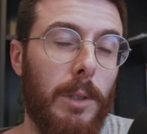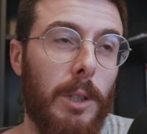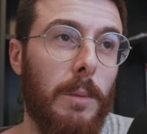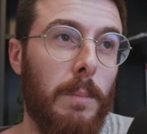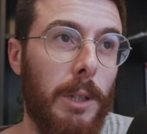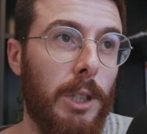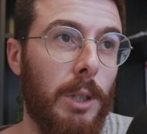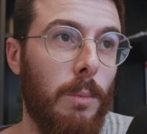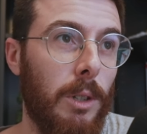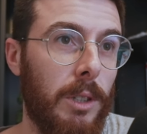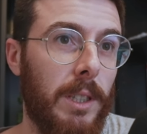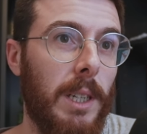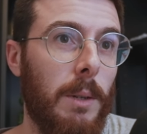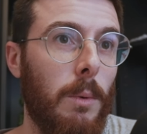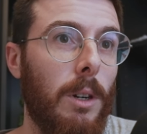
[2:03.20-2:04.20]
suspicion was
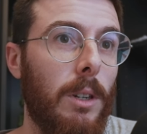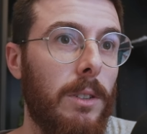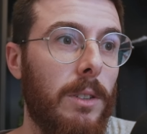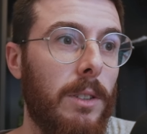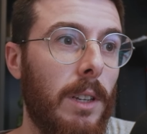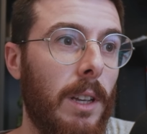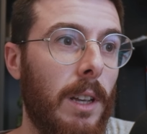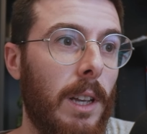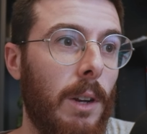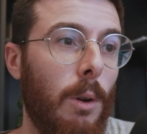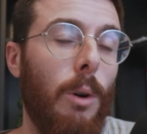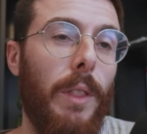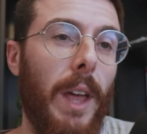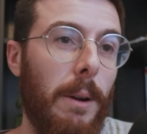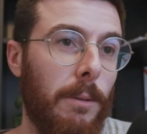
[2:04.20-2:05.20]
that he was,
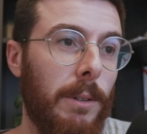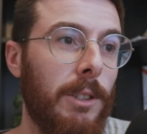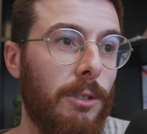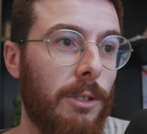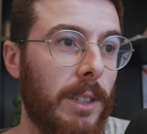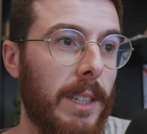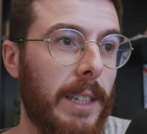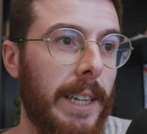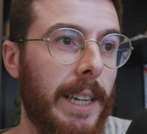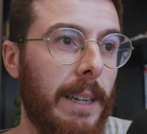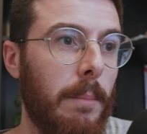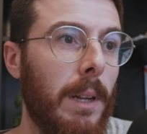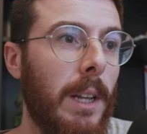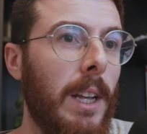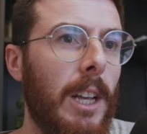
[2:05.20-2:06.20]
or they were interested in
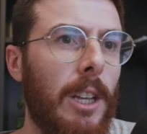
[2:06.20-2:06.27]
him.